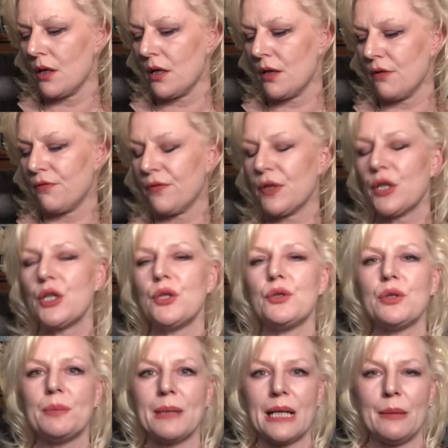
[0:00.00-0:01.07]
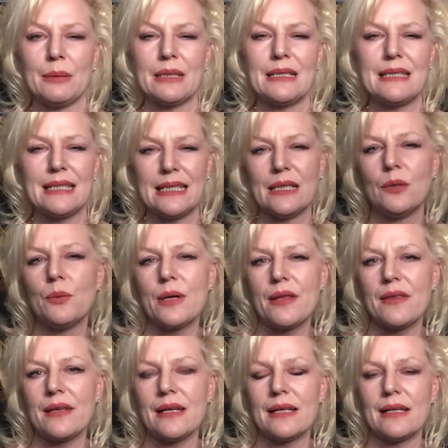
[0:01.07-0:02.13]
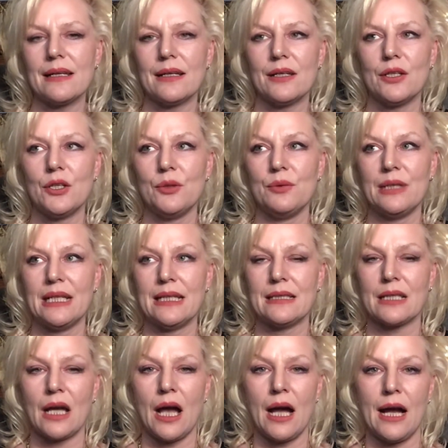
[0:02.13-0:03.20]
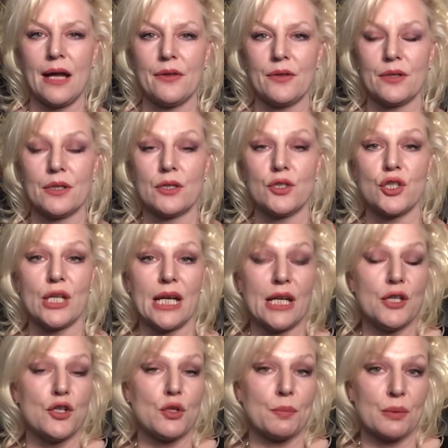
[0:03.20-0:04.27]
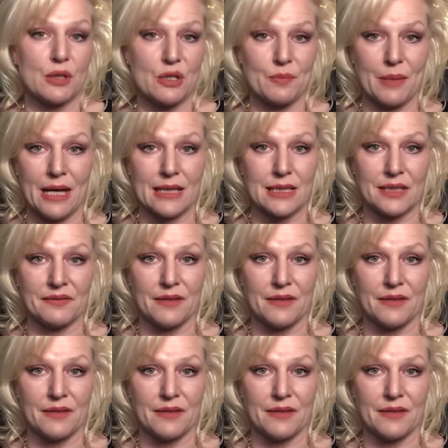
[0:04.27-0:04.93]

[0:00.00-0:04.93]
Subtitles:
for you to be able to deal with it, you need to either change your perspective